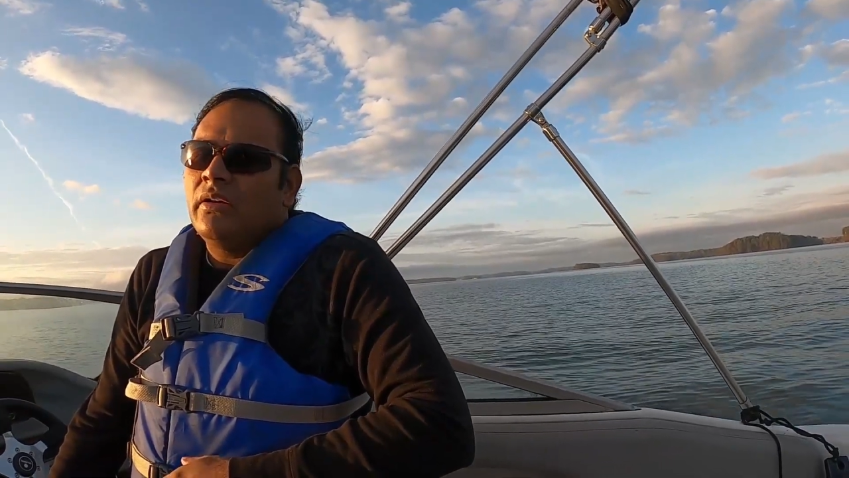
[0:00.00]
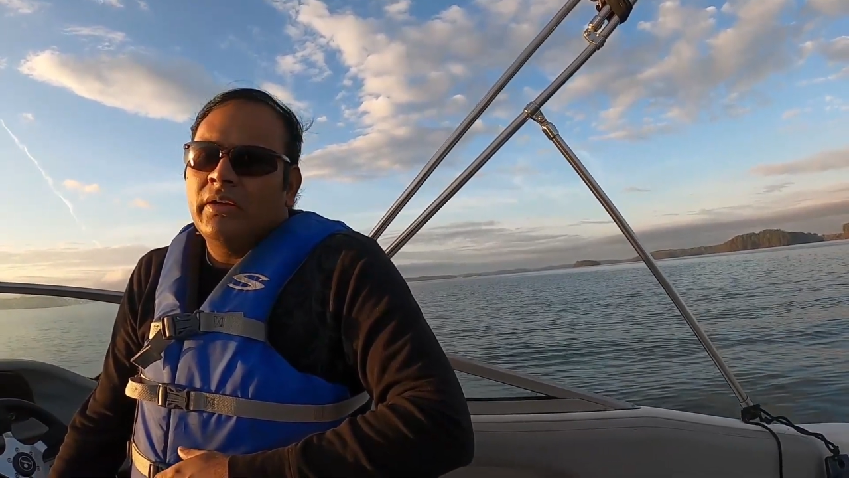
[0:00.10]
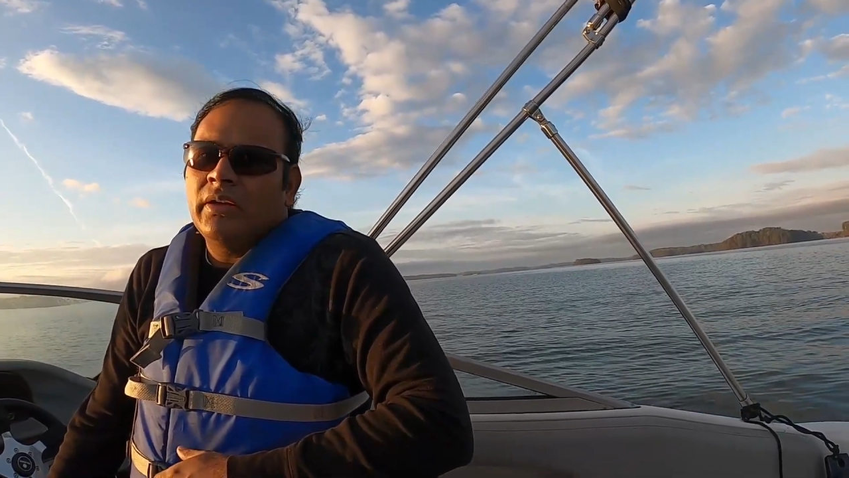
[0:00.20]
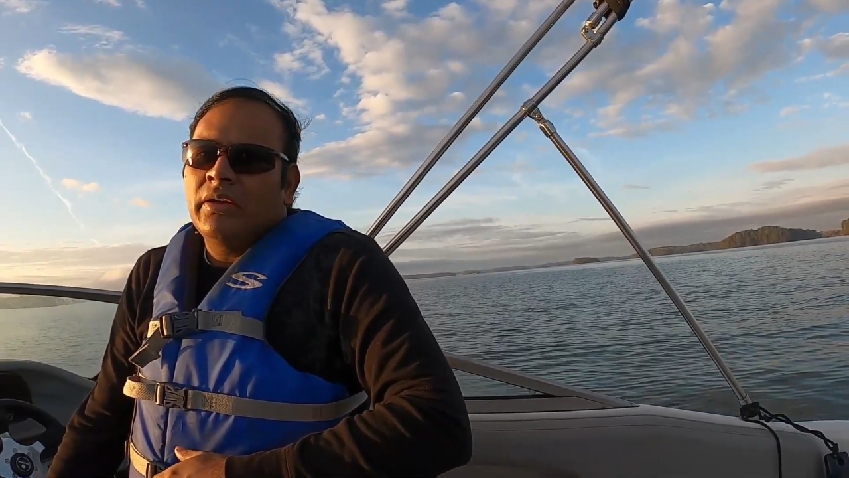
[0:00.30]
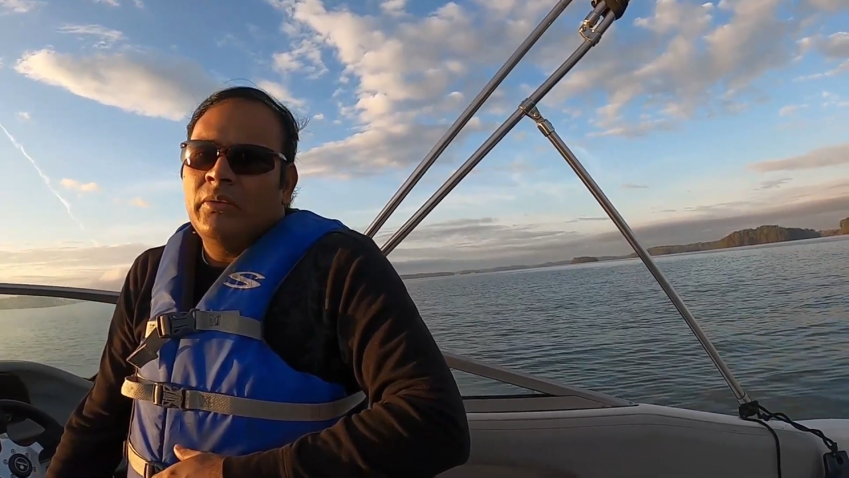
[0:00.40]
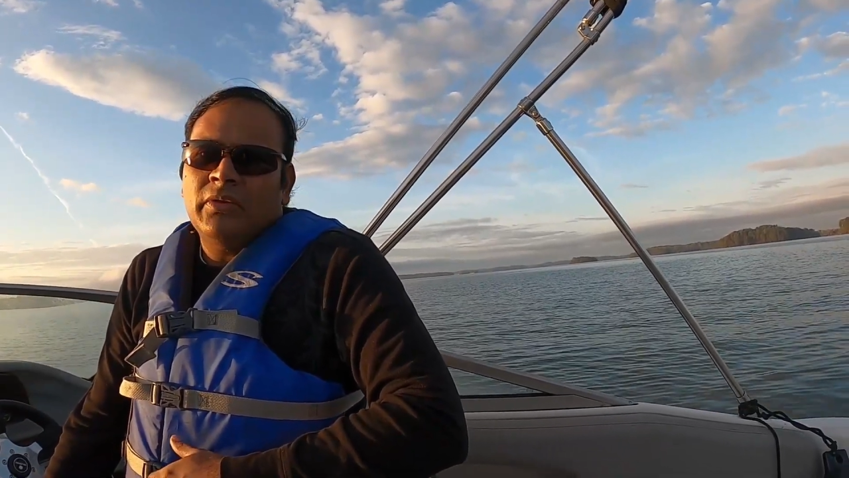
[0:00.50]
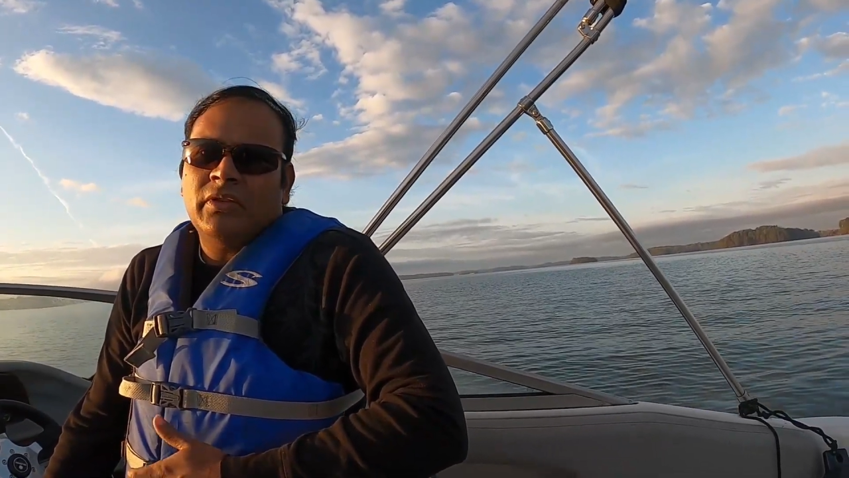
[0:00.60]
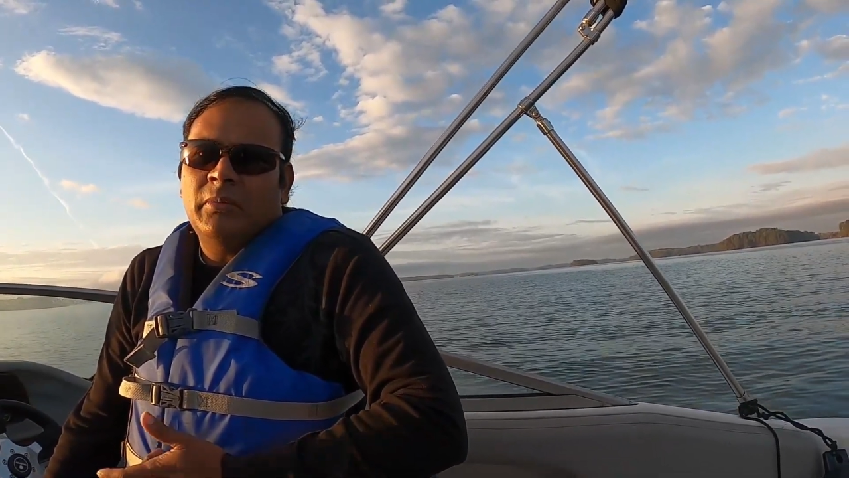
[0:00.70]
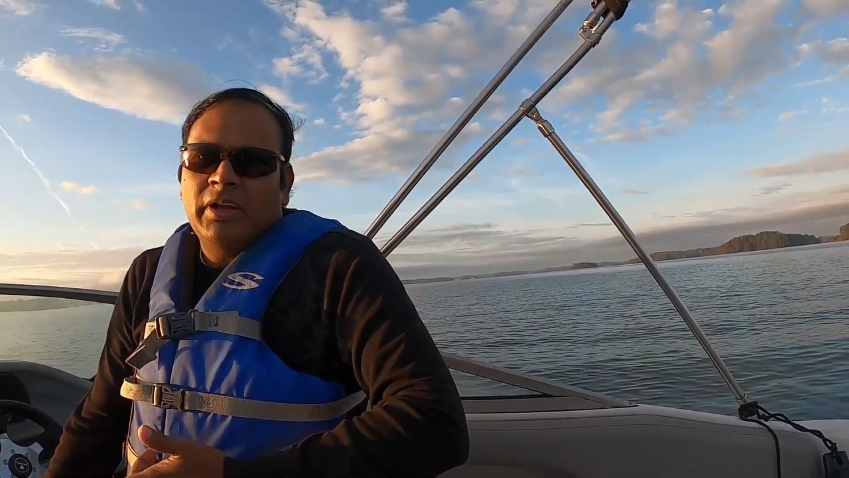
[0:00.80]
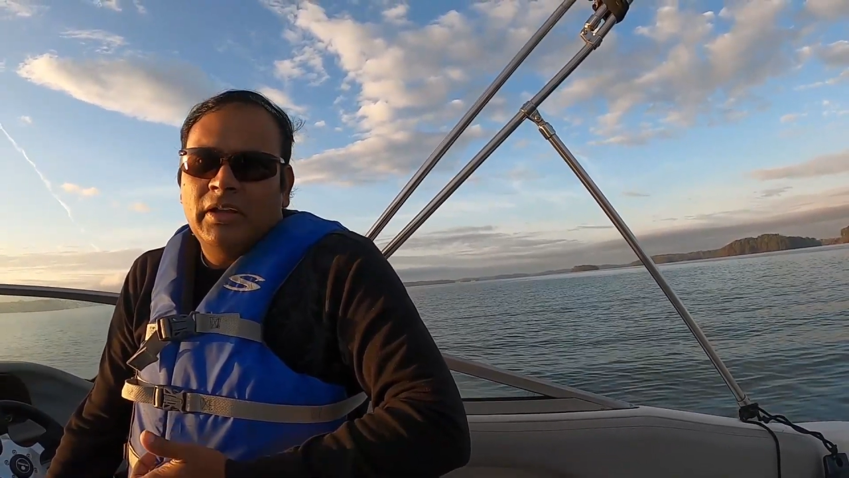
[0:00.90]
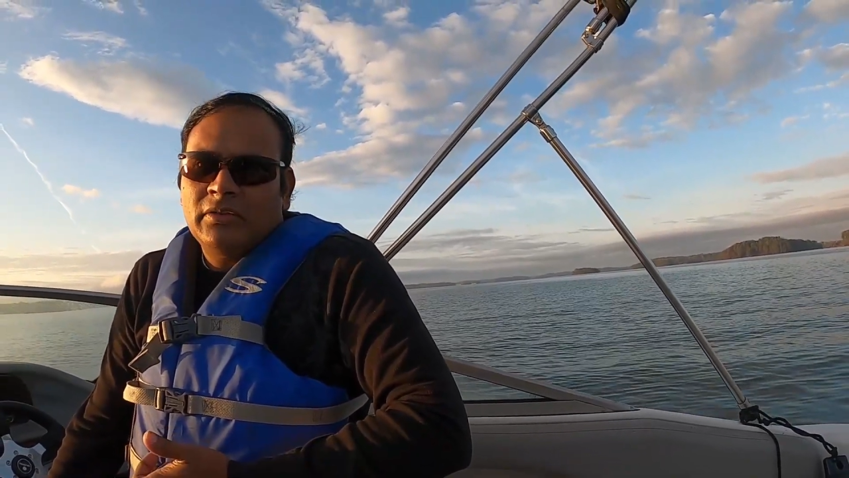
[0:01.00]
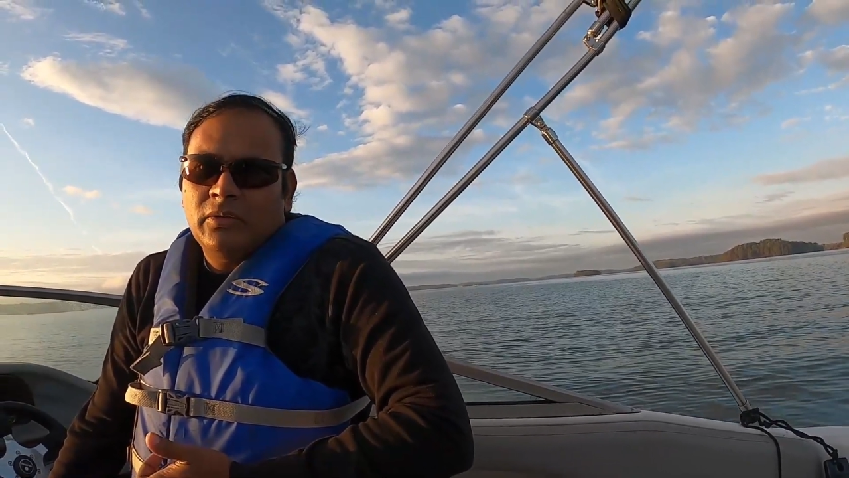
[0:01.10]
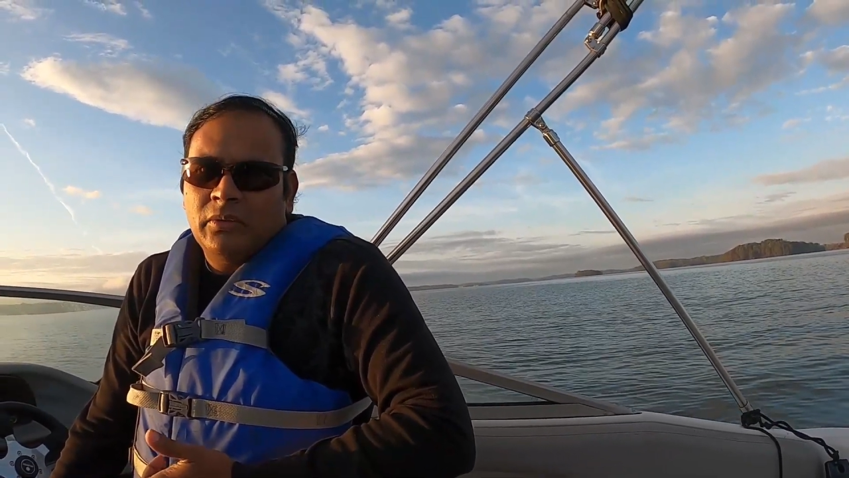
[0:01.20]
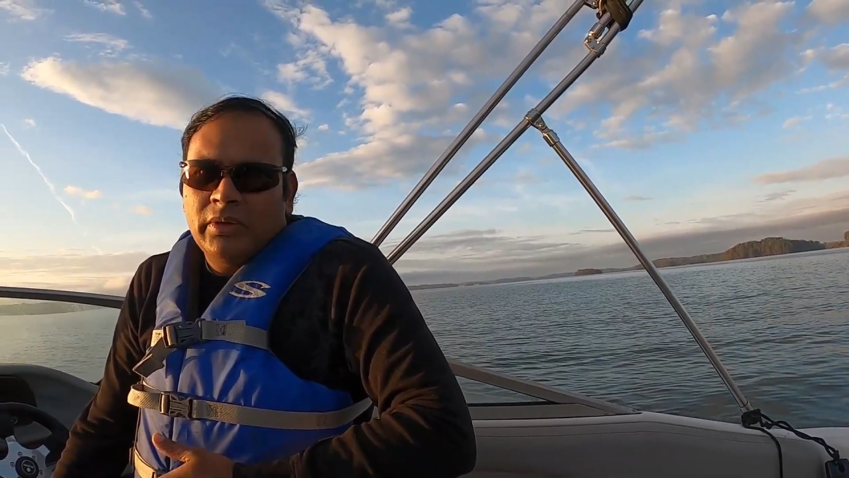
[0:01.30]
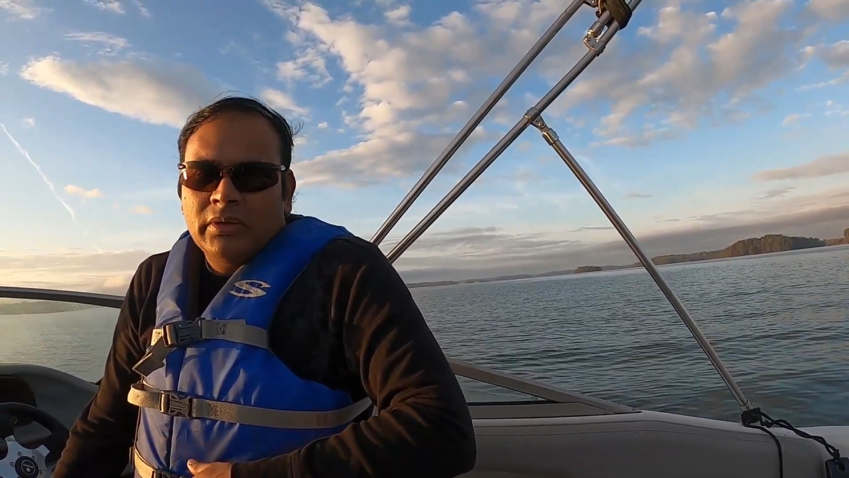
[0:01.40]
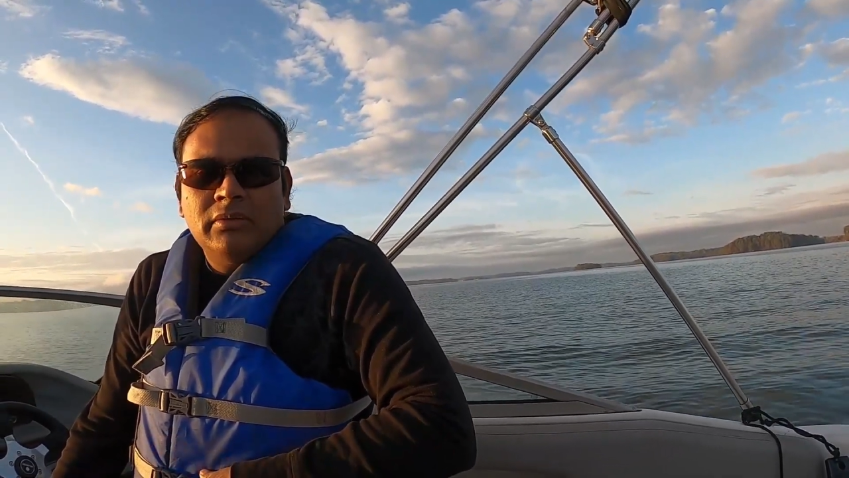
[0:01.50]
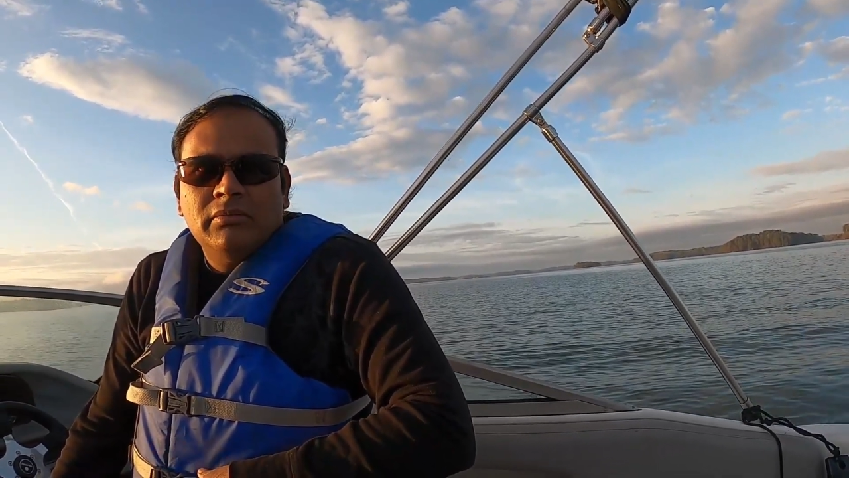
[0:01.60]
you can give it to somebody else to do it.